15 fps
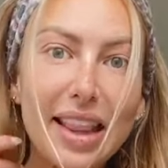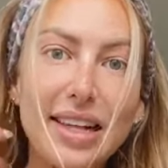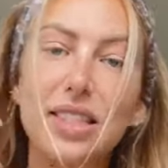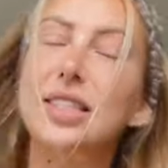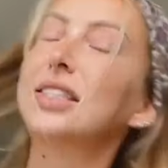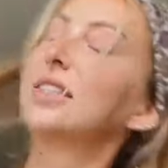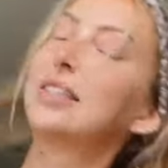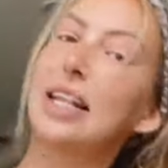
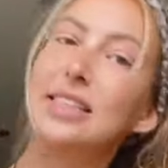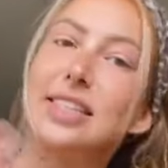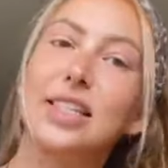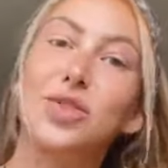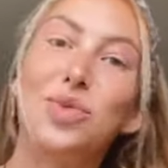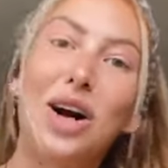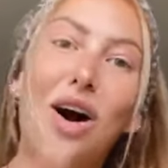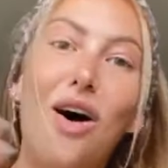That's
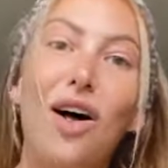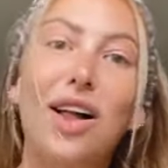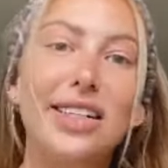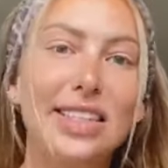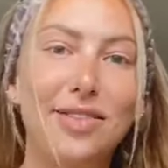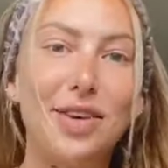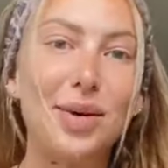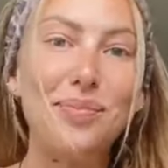because we're all
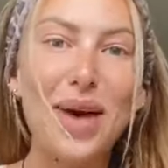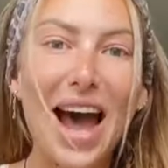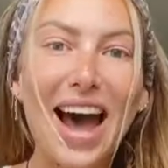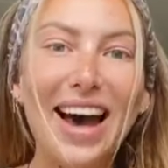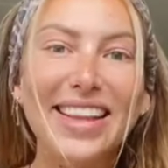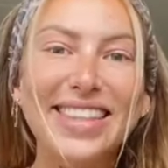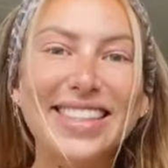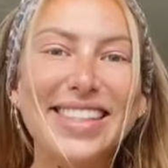on different
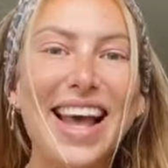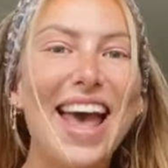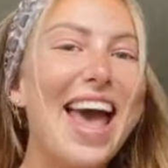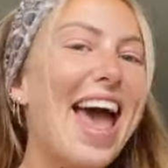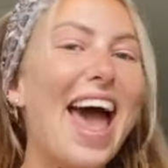paths,